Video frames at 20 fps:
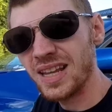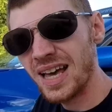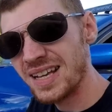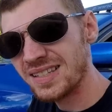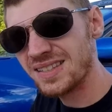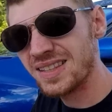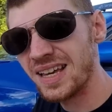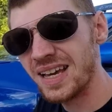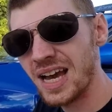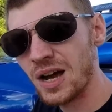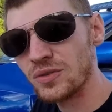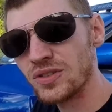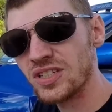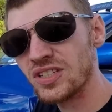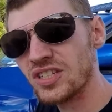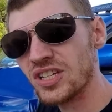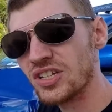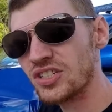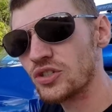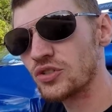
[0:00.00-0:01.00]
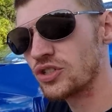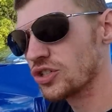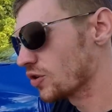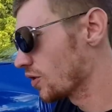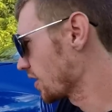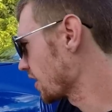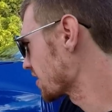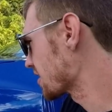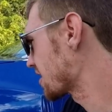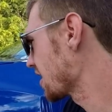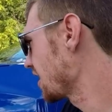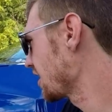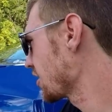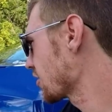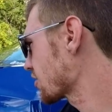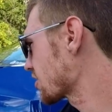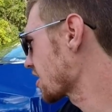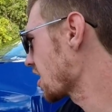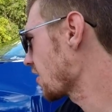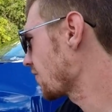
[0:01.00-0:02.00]
The last thing I would suggest you doing is getting
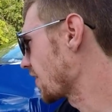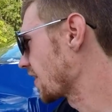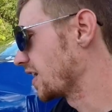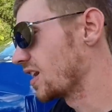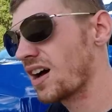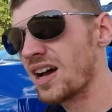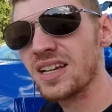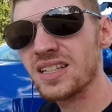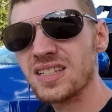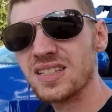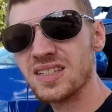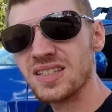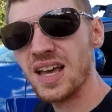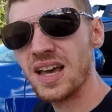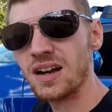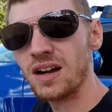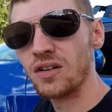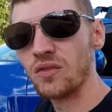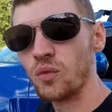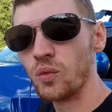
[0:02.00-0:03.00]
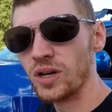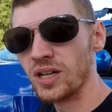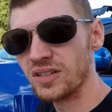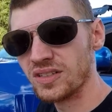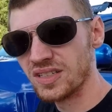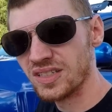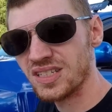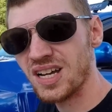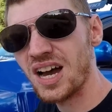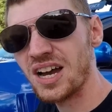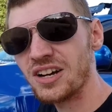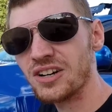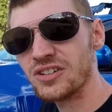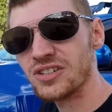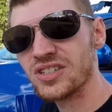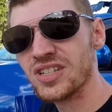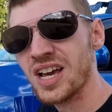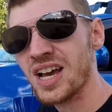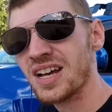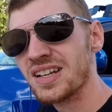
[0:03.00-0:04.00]
yourself a nice set of wheels and
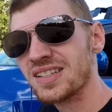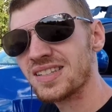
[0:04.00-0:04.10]
tires.